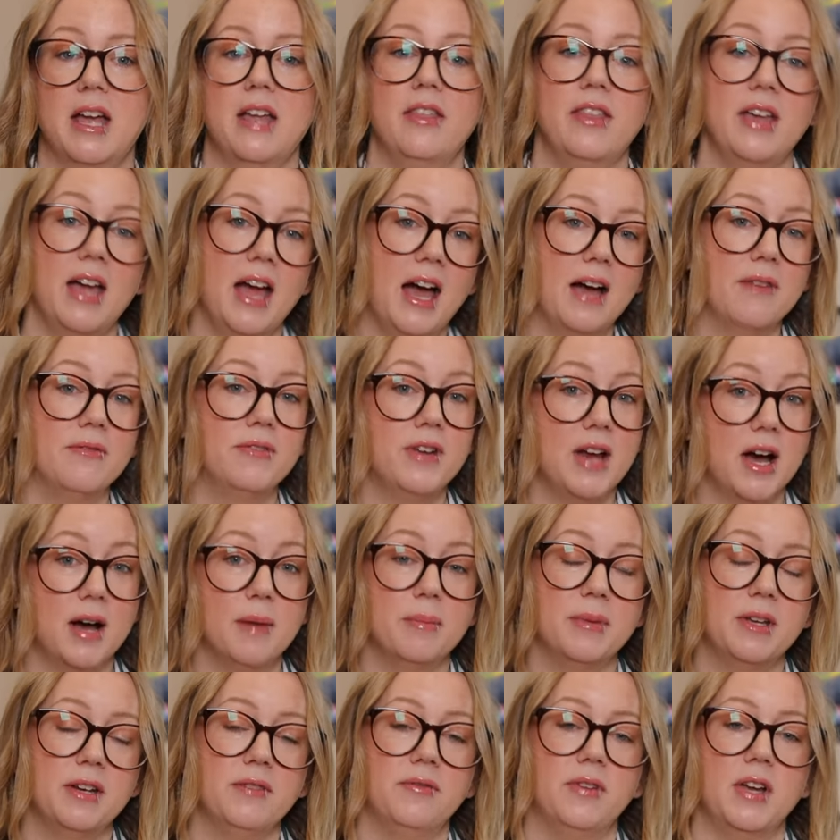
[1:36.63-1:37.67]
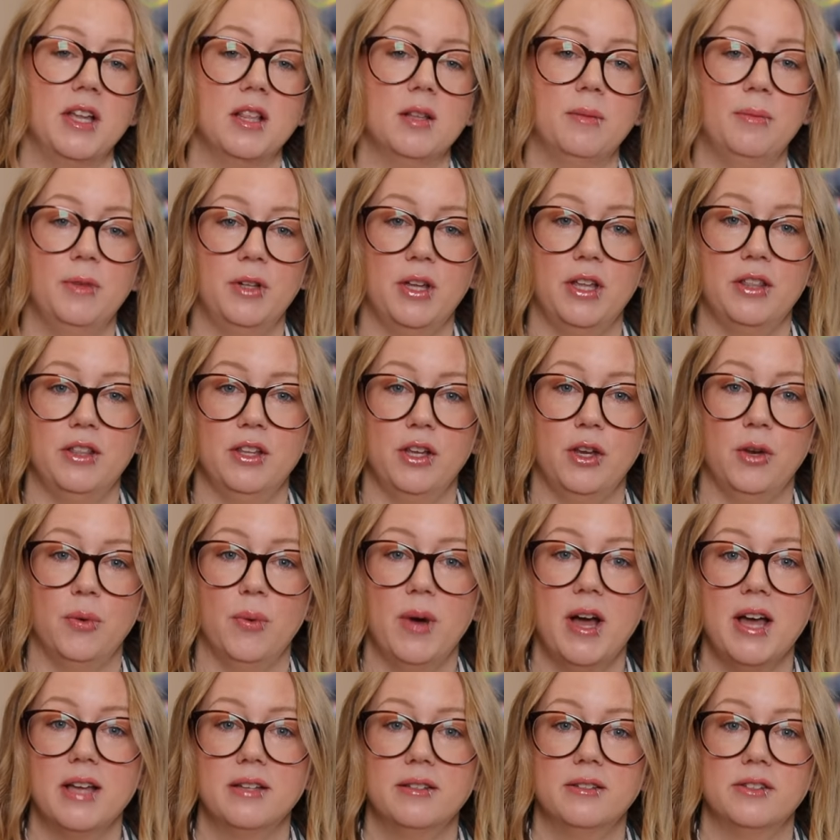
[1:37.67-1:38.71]
They have not been available in the
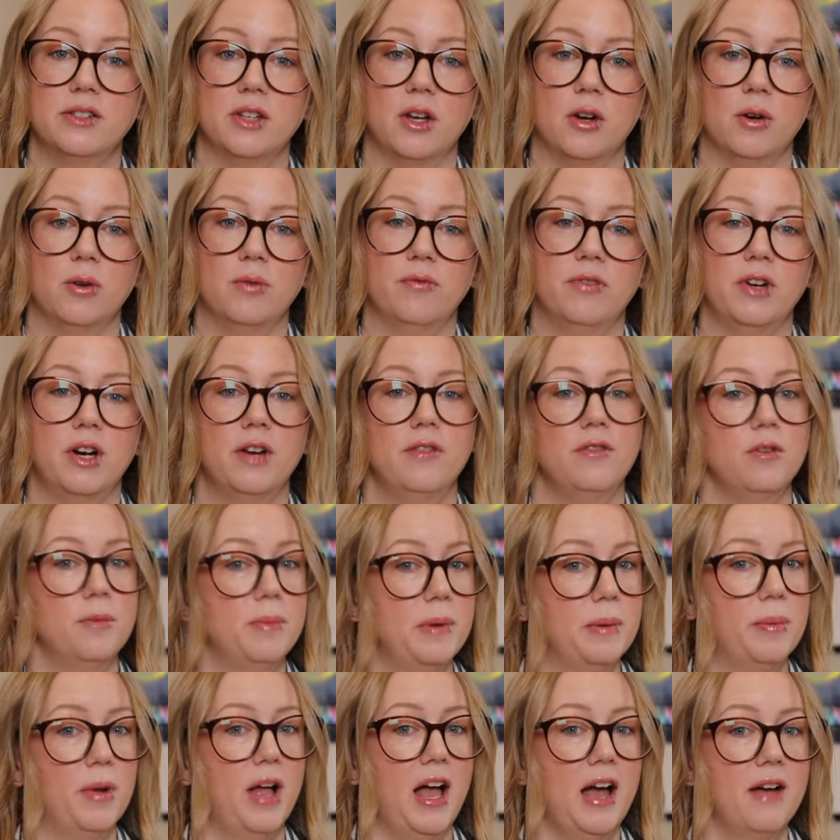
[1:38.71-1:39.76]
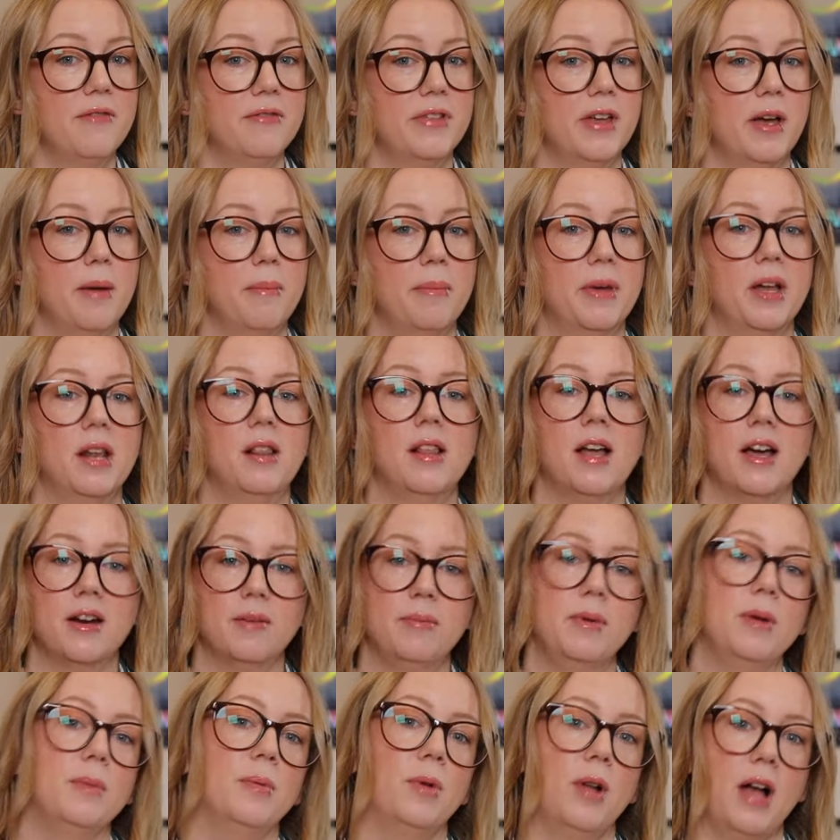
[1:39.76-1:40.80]
US, so very few people have them, but a lot of
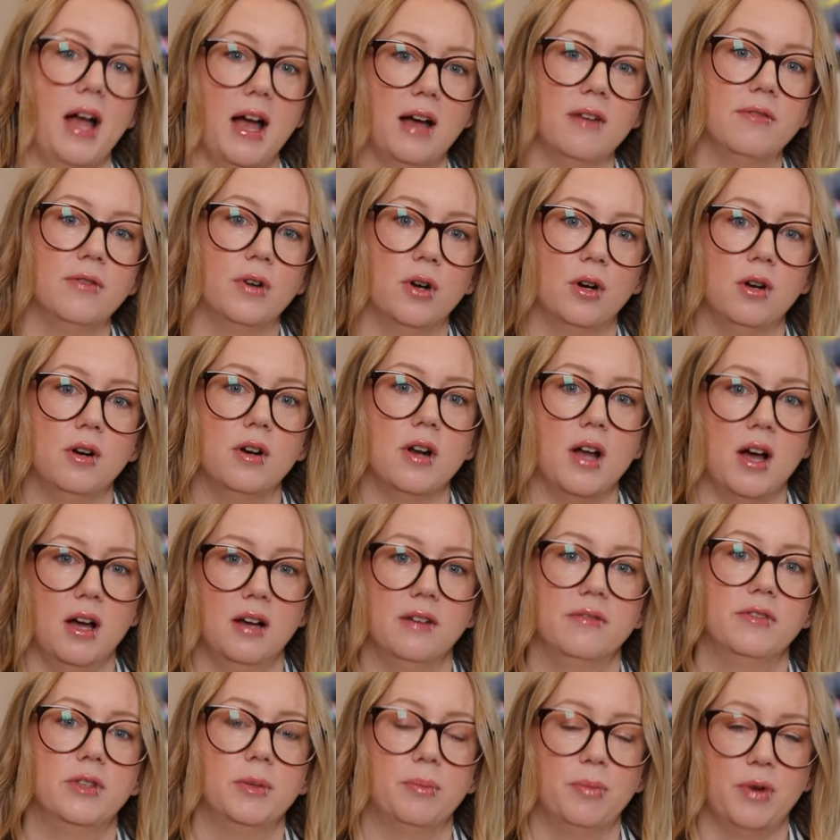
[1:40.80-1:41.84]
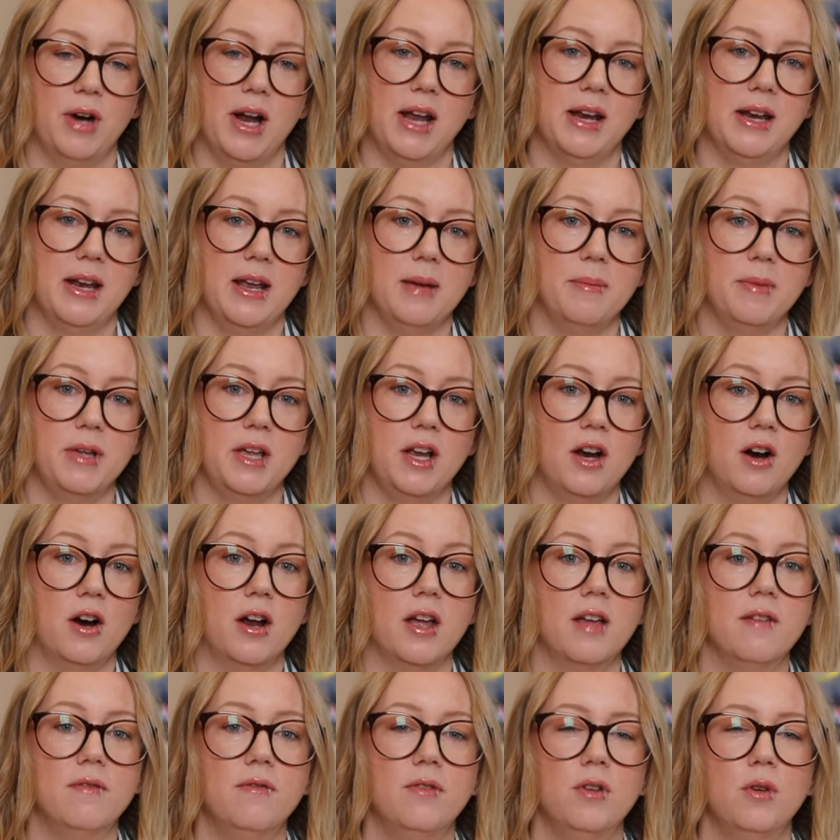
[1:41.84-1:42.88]
people have heard of the brand name here
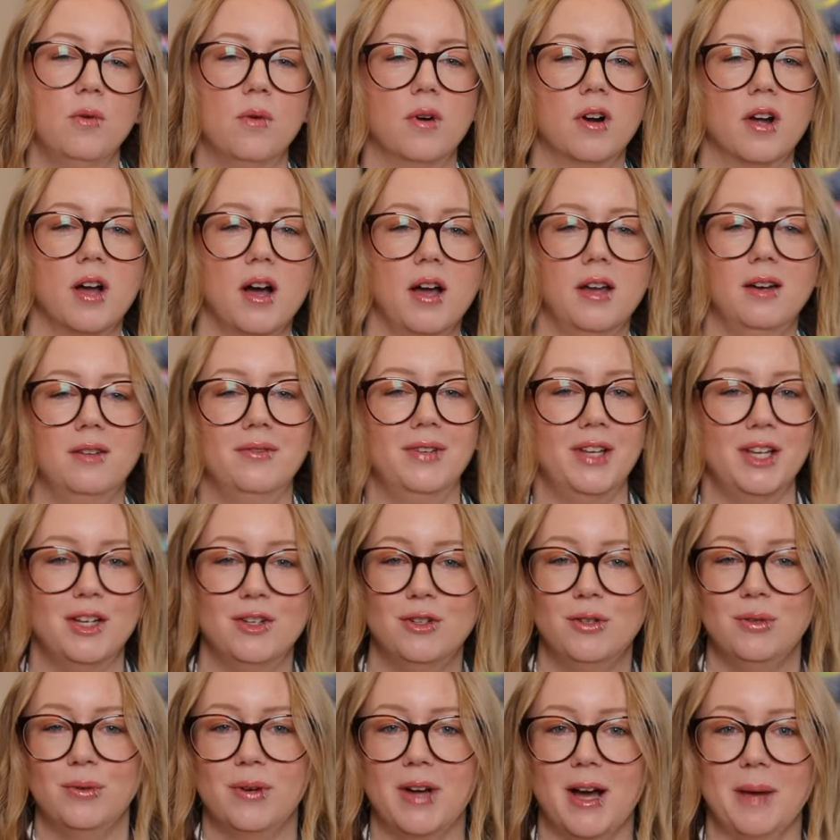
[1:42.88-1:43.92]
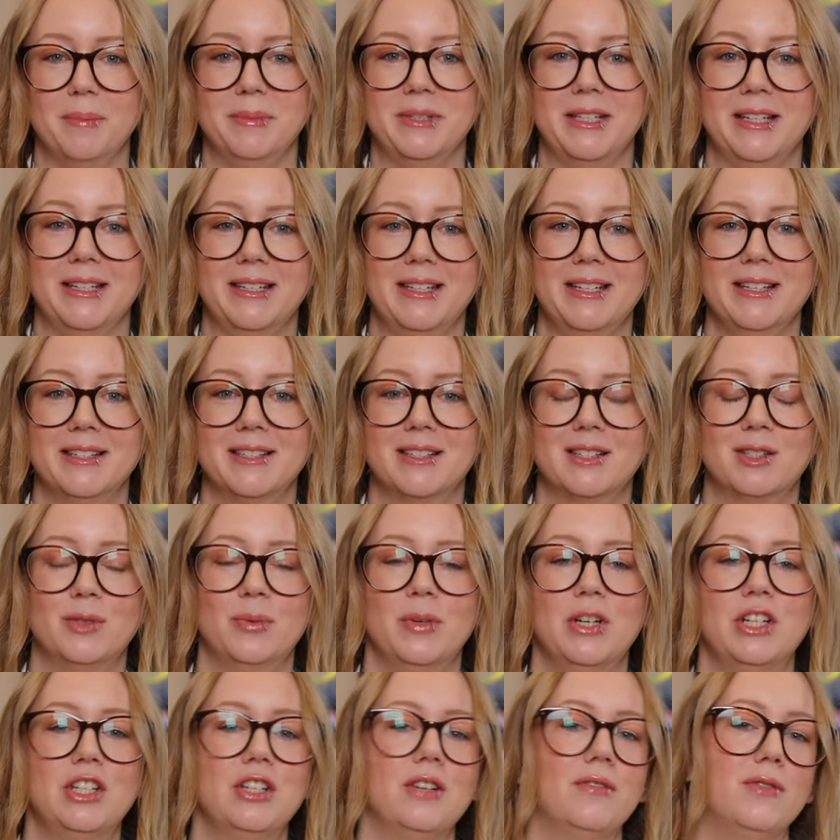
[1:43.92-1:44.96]
if you are kind of into cups and discs,
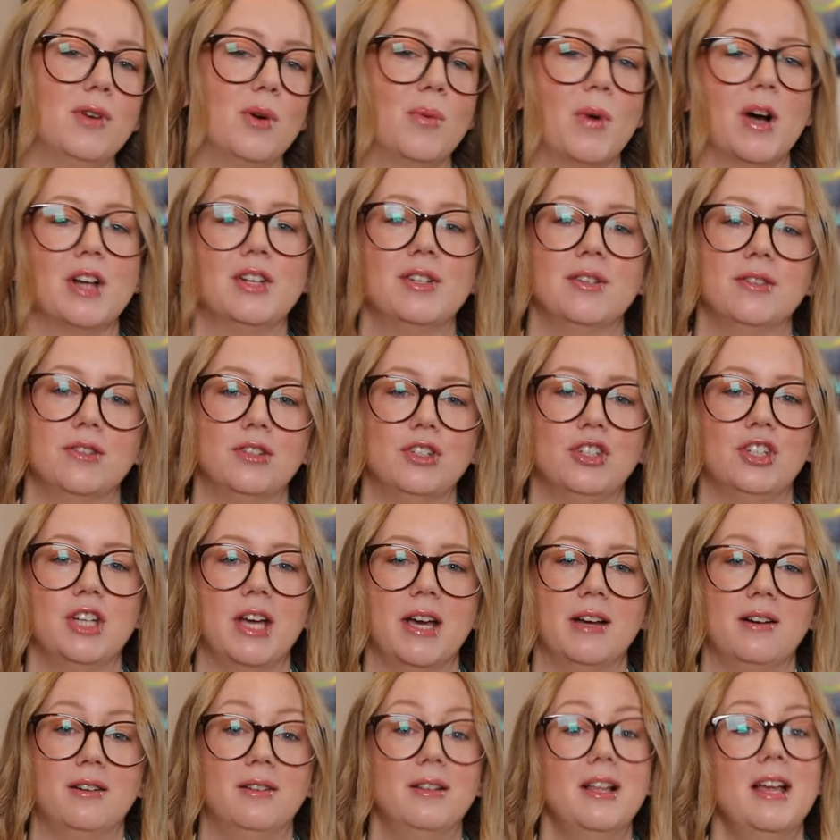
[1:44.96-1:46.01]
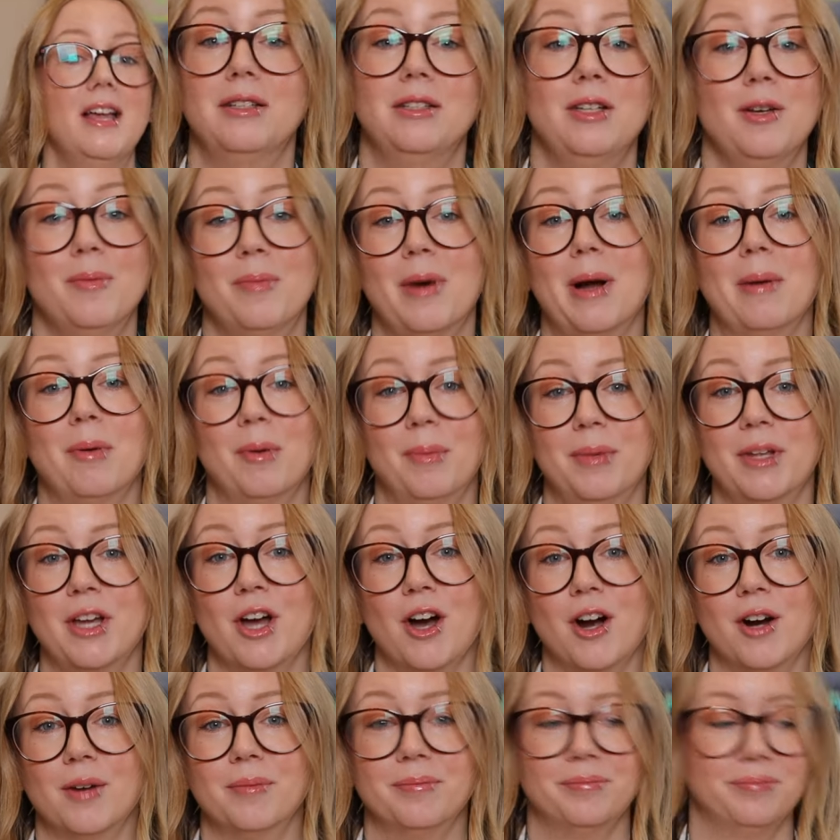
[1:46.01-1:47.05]
which if you're watching this channel, you probably
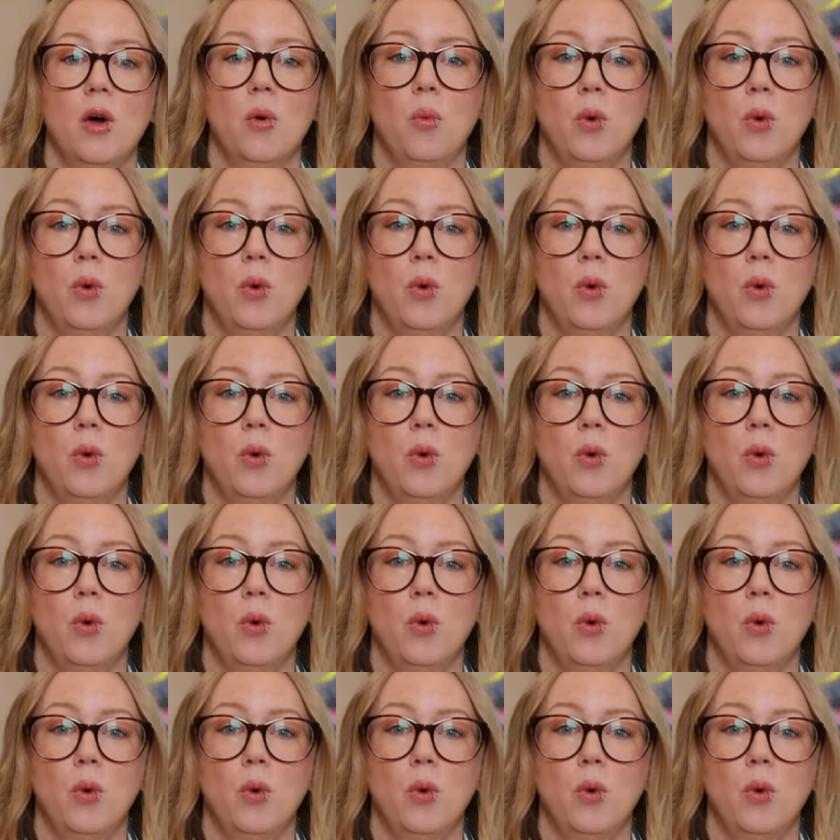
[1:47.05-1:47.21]
are.